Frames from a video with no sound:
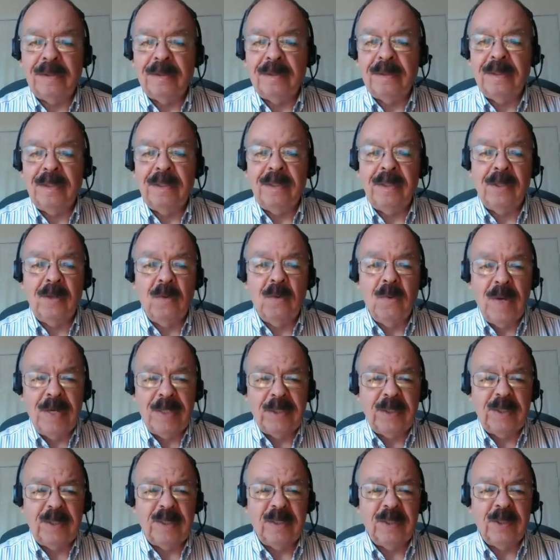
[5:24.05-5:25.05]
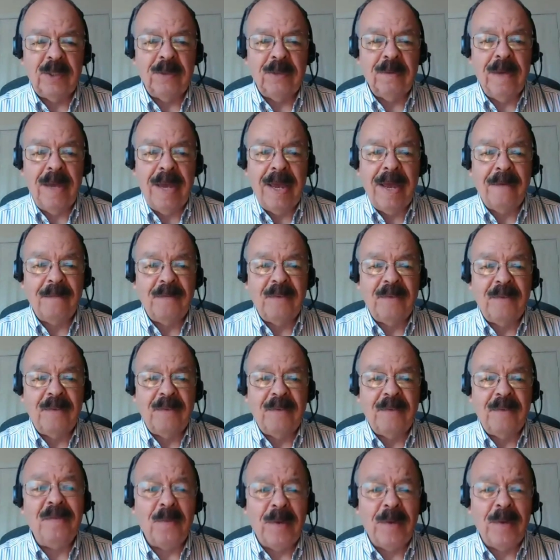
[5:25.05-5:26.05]
any questions you have, meaning
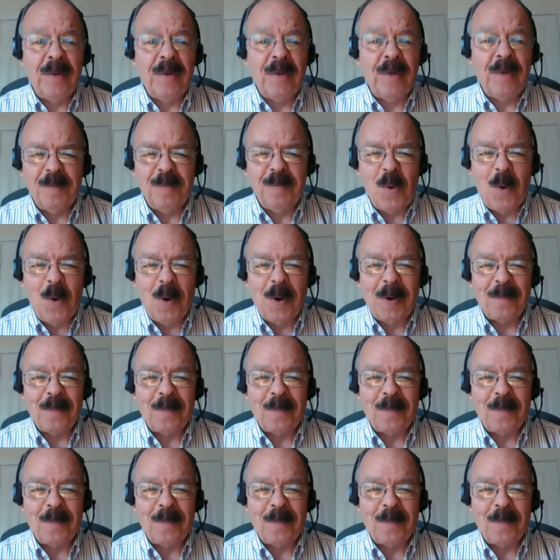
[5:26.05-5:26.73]
to raise some more.